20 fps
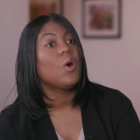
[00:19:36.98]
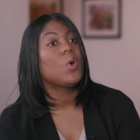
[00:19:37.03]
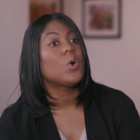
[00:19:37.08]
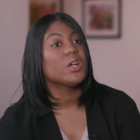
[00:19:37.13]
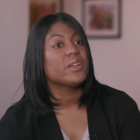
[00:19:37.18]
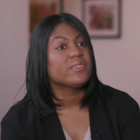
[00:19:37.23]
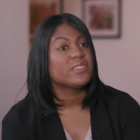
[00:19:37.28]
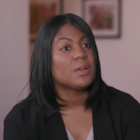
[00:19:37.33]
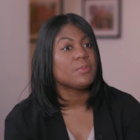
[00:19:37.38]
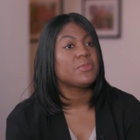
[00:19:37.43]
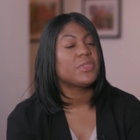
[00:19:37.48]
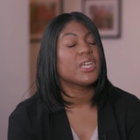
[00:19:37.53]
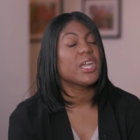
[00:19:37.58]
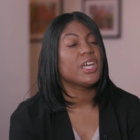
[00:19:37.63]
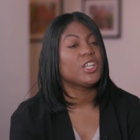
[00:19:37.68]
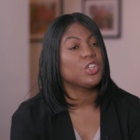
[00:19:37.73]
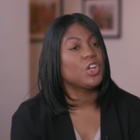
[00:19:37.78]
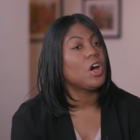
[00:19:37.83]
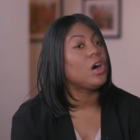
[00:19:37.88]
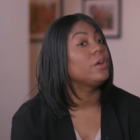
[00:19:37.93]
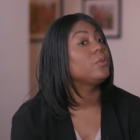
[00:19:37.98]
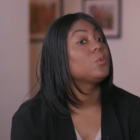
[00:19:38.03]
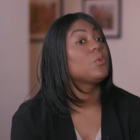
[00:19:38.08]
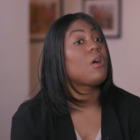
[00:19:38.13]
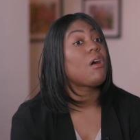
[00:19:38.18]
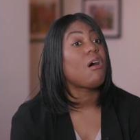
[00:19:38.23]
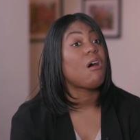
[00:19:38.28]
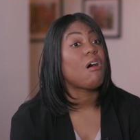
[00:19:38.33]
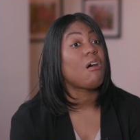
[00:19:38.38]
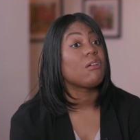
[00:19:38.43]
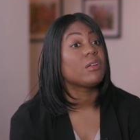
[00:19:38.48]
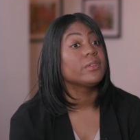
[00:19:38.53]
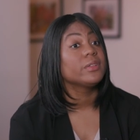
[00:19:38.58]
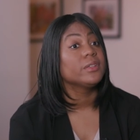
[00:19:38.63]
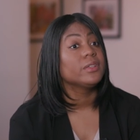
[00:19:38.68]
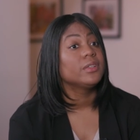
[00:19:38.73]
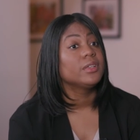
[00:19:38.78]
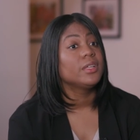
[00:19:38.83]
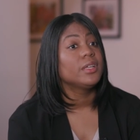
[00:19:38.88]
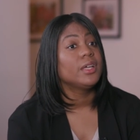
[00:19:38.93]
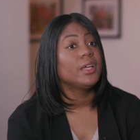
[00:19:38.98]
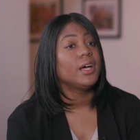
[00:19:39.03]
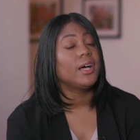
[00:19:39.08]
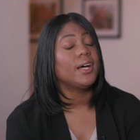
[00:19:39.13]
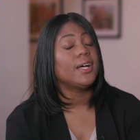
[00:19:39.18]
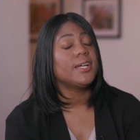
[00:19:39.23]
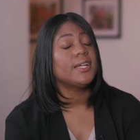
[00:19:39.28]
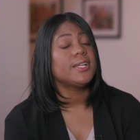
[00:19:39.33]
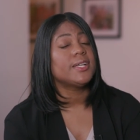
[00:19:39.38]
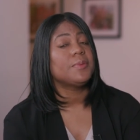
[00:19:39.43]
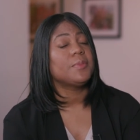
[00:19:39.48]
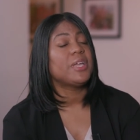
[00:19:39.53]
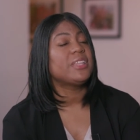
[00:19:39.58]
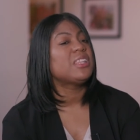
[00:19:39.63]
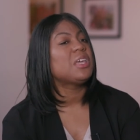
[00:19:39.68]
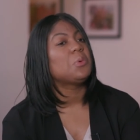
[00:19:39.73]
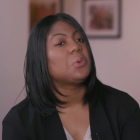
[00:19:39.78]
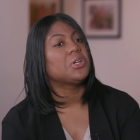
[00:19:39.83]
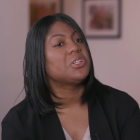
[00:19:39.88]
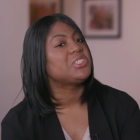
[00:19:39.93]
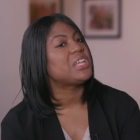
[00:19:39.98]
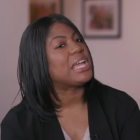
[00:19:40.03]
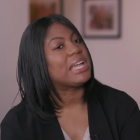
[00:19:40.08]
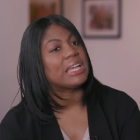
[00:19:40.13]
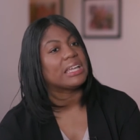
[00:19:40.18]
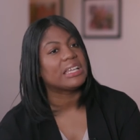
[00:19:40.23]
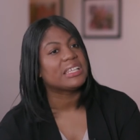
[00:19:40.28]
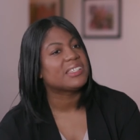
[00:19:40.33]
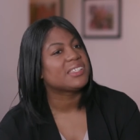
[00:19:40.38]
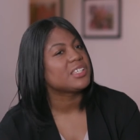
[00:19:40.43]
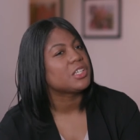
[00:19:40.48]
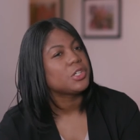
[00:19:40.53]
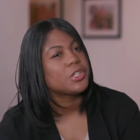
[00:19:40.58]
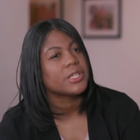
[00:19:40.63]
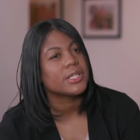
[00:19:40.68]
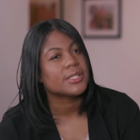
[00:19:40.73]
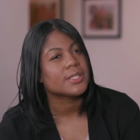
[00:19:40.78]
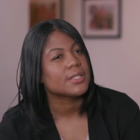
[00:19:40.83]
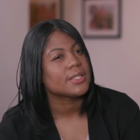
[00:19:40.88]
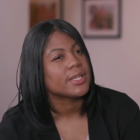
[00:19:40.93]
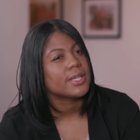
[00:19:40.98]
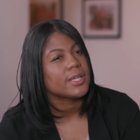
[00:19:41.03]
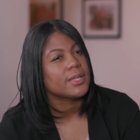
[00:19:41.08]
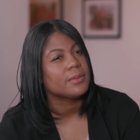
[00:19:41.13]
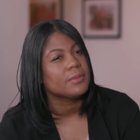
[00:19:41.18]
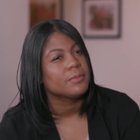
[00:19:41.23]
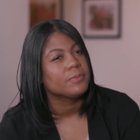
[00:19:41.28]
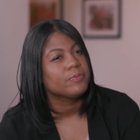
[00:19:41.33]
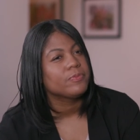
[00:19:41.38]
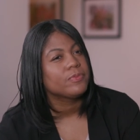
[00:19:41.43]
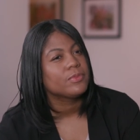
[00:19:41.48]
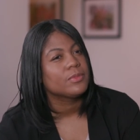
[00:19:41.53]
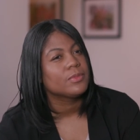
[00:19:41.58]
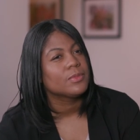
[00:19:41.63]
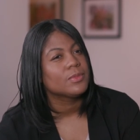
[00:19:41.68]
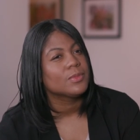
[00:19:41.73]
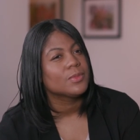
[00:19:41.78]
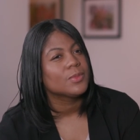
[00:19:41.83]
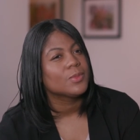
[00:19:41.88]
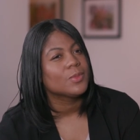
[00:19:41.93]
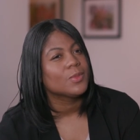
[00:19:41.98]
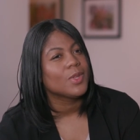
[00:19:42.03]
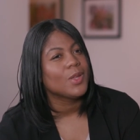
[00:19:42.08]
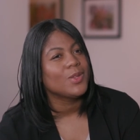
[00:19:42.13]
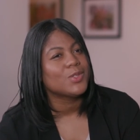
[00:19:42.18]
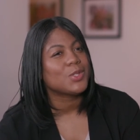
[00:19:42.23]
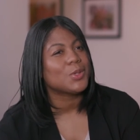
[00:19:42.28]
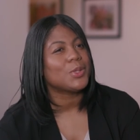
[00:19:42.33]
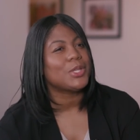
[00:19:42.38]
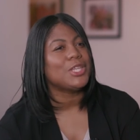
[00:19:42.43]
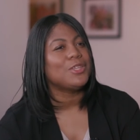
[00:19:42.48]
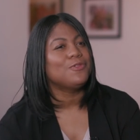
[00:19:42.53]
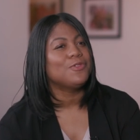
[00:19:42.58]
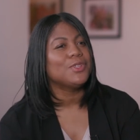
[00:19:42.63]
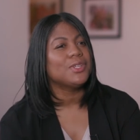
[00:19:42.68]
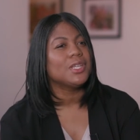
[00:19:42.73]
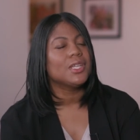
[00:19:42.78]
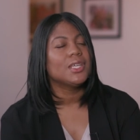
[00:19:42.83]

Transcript: or if something had gone wrong um, and they weren't taking it seriously. So Which even, is the